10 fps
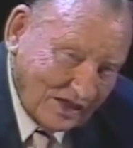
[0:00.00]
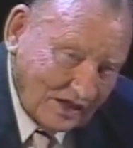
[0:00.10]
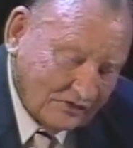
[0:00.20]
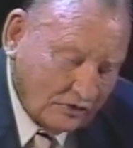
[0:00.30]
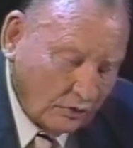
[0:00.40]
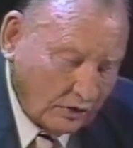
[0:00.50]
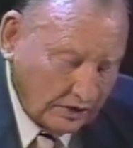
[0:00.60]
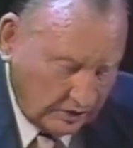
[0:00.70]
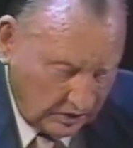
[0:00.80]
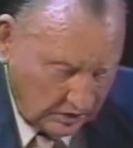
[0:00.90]
So
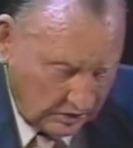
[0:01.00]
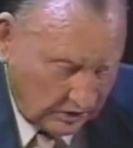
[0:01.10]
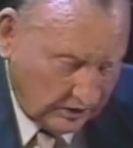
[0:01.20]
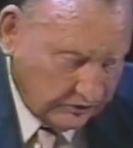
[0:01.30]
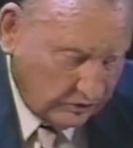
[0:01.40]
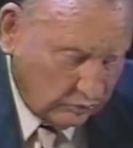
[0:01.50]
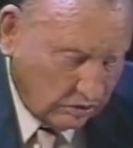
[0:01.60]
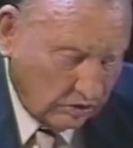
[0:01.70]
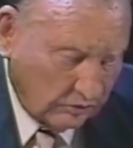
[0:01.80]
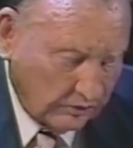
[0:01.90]
I said,
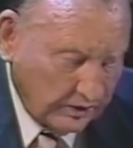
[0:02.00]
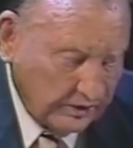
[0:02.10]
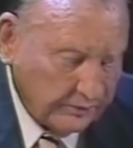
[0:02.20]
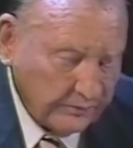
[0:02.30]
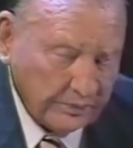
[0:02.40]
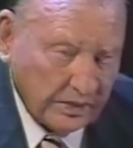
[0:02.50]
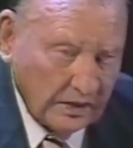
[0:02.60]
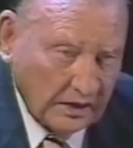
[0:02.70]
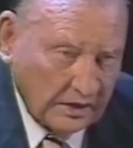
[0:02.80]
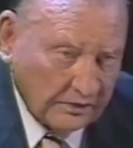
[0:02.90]
well, all right.
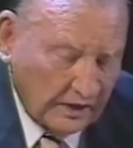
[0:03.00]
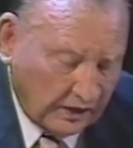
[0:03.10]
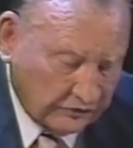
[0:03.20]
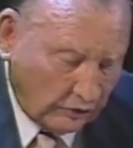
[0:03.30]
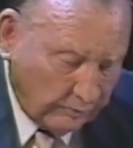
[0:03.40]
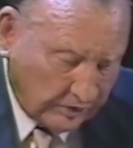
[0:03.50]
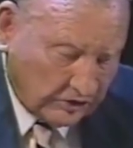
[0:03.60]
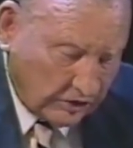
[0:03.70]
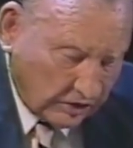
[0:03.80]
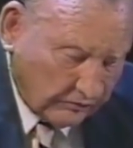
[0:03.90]
Then I saw a big
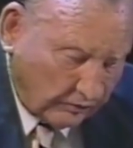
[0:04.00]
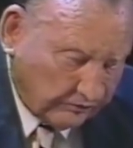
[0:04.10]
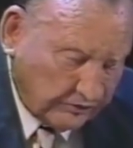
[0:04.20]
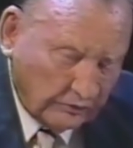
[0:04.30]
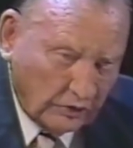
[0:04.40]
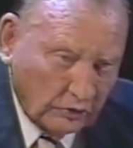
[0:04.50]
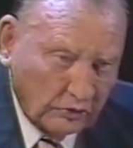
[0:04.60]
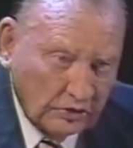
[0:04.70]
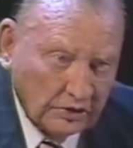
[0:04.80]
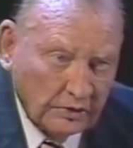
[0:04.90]
curve off the
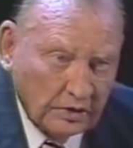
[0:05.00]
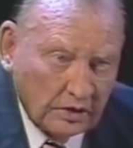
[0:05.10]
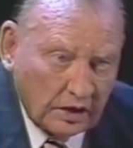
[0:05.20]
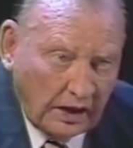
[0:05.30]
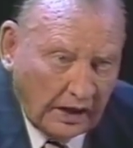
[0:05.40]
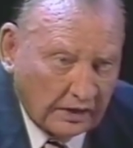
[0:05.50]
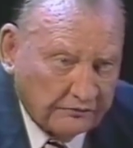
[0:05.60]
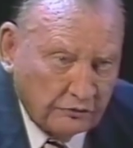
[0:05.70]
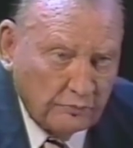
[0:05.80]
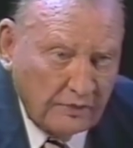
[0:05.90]
road, and a
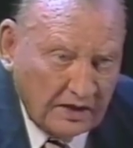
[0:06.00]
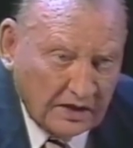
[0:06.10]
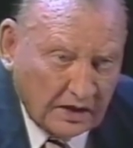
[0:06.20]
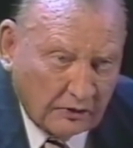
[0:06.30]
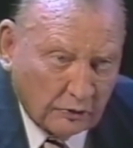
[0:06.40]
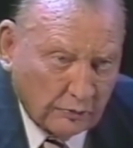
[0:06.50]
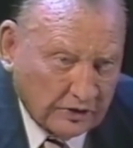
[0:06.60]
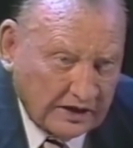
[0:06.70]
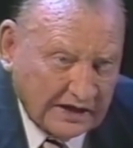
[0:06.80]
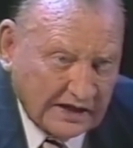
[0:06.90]
few million of them were
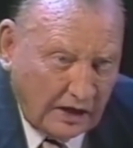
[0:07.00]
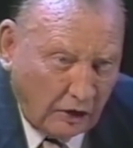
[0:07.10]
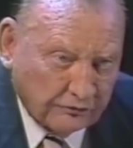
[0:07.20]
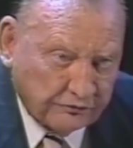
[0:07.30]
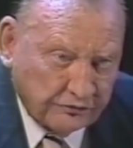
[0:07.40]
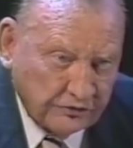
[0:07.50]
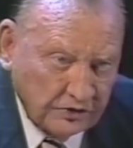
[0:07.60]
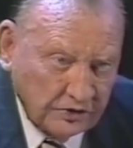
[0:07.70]
getting off